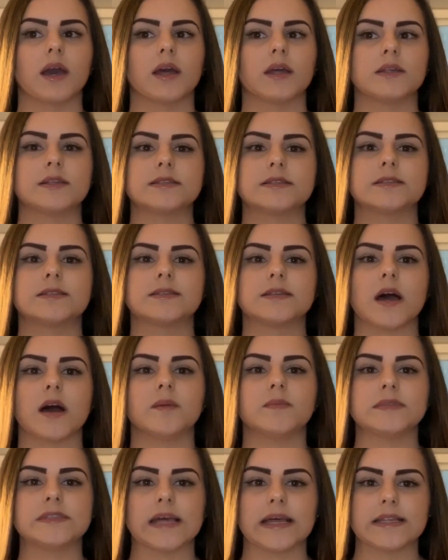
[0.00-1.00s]

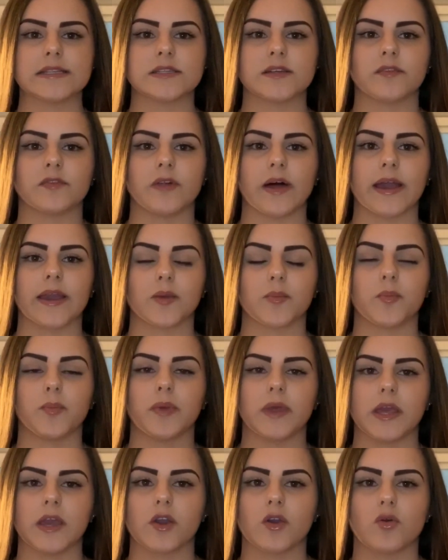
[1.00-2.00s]
some sense of like
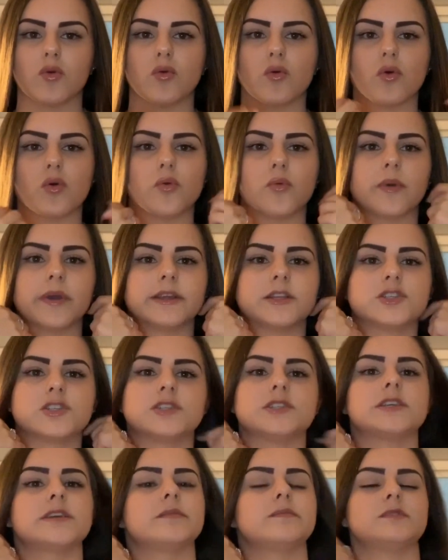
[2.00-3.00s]
being cool, which
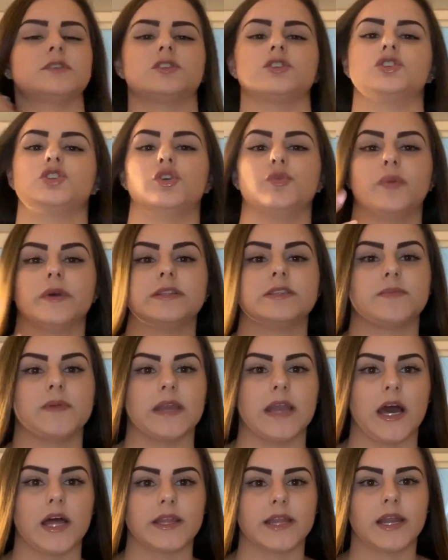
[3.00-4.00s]
seems stupid to me
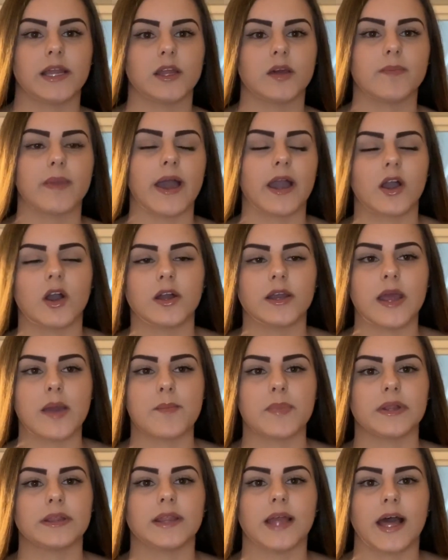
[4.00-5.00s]
now that I look back on it,
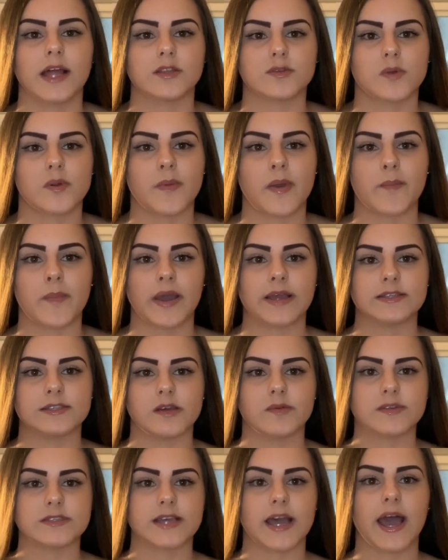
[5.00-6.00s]
but that's where my
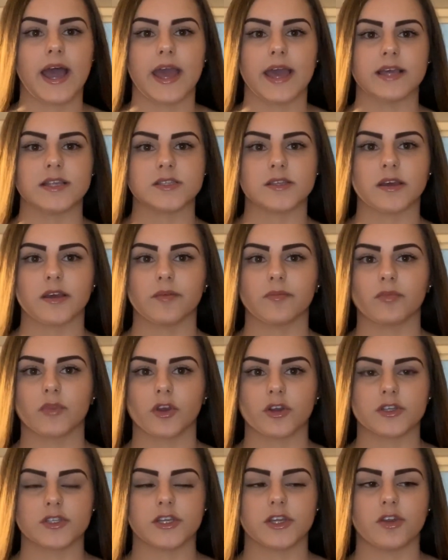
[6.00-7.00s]
mindset was at as a
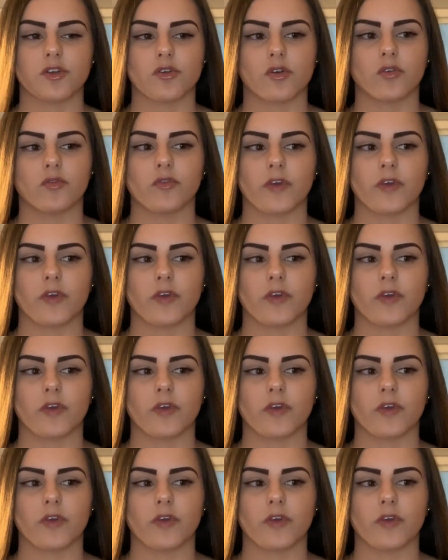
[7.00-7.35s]
13-year-old